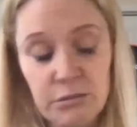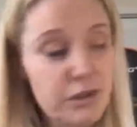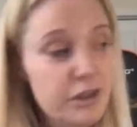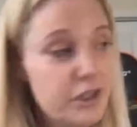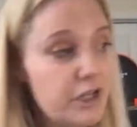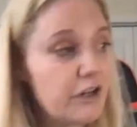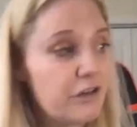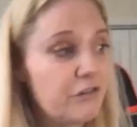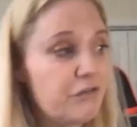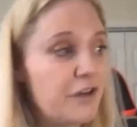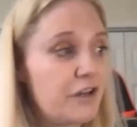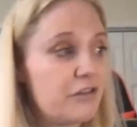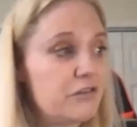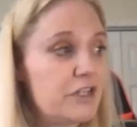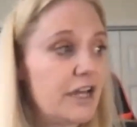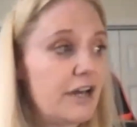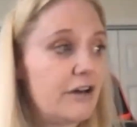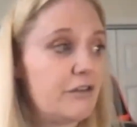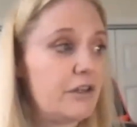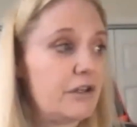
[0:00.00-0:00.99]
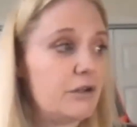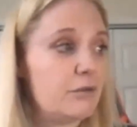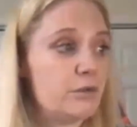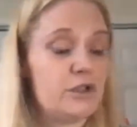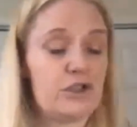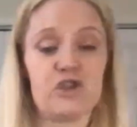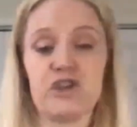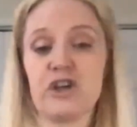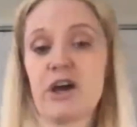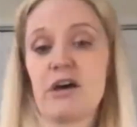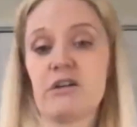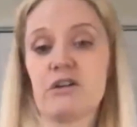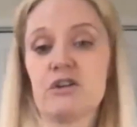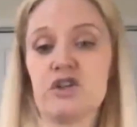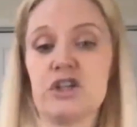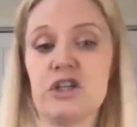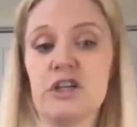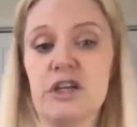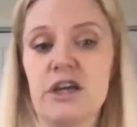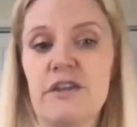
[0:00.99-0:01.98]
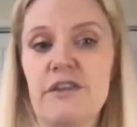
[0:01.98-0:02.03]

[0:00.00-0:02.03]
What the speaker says: But then I found out that it was geology.